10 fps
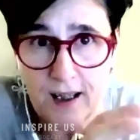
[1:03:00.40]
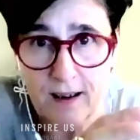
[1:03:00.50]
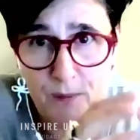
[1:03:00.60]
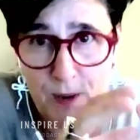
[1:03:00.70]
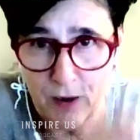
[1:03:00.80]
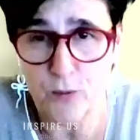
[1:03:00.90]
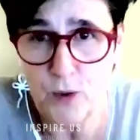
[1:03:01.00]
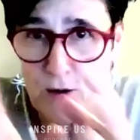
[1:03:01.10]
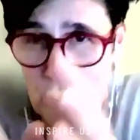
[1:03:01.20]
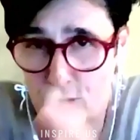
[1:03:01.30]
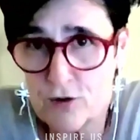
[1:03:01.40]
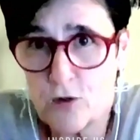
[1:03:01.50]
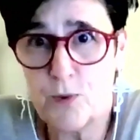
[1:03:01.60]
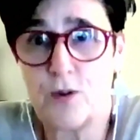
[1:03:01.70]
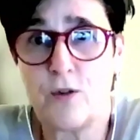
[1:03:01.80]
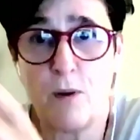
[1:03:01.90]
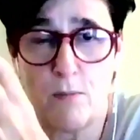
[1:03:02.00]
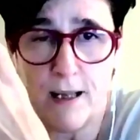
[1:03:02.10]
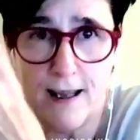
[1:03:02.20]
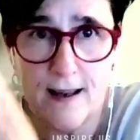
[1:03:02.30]
because we don't put
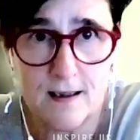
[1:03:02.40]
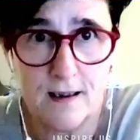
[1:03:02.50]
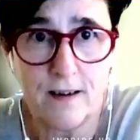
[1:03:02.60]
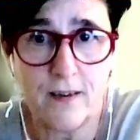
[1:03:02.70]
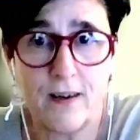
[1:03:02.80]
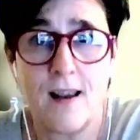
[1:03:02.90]
public health